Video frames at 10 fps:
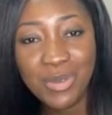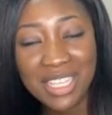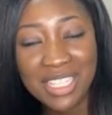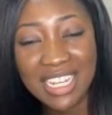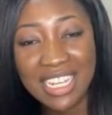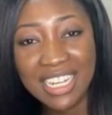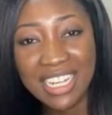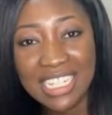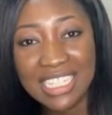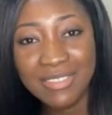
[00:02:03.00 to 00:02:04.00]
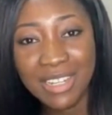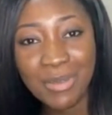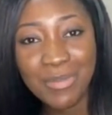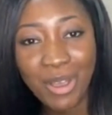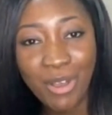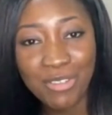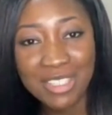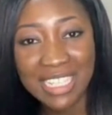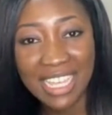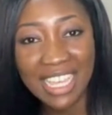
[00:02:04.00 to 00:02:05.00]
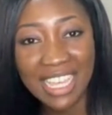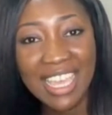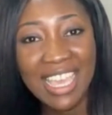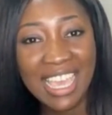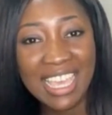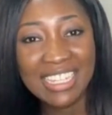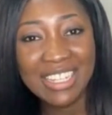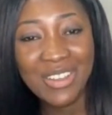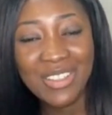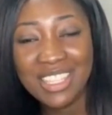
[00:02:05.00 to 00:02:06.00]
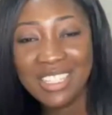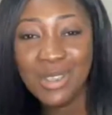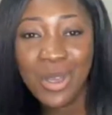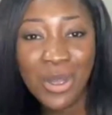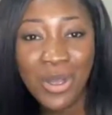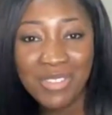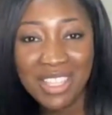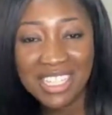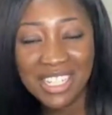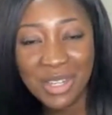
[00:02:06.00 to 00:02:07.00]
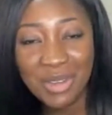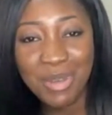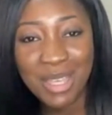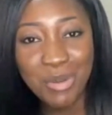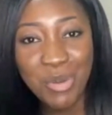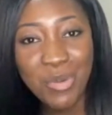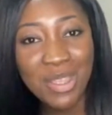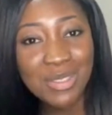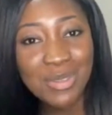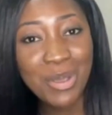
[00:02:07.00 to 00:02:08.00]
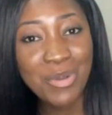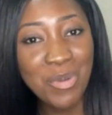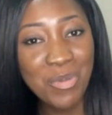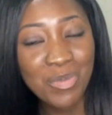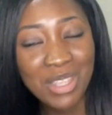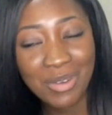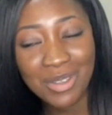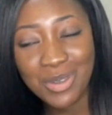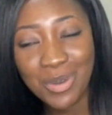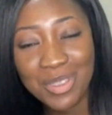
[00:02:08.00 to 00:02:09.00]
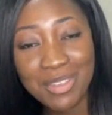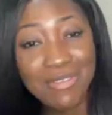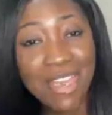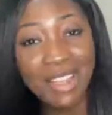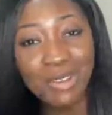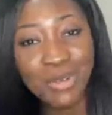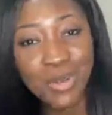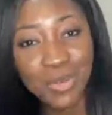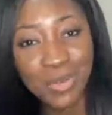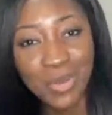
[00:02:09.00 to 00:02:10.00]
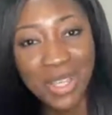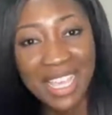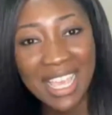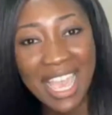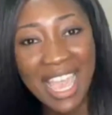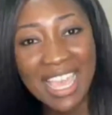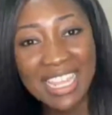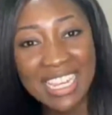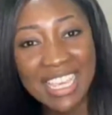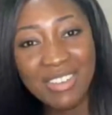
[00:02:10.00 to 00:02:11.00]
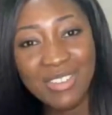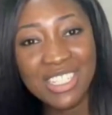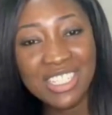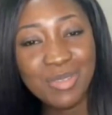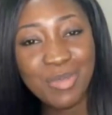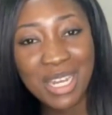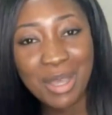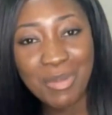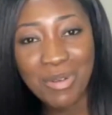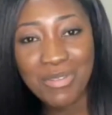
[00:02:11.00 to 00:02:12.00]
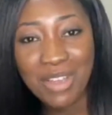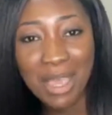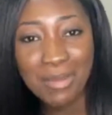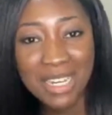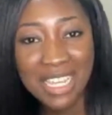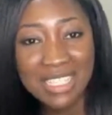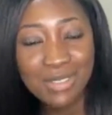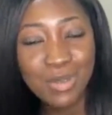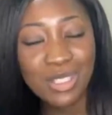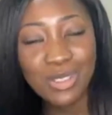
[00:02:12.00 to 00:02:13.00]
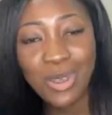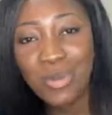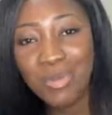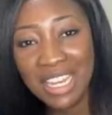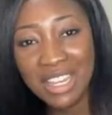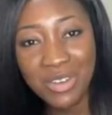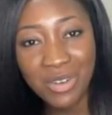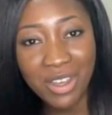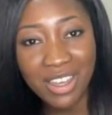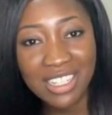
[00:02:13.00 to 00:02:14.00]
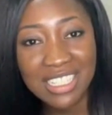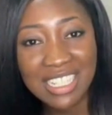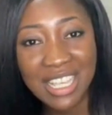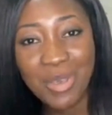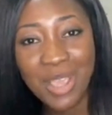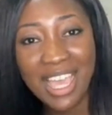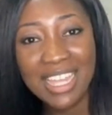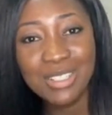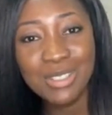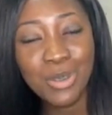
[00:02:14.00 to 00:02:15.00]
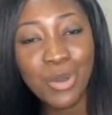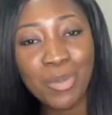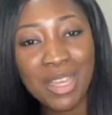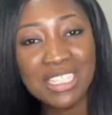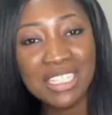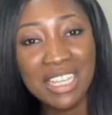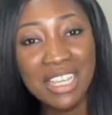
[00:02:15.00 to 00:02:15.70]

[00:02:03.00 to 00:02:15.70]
to work as a learning and development officer. And on the tour of the HR department, we went to a room that was called the file room. And it was just made up of cabinets with so many drawers. And we had so much,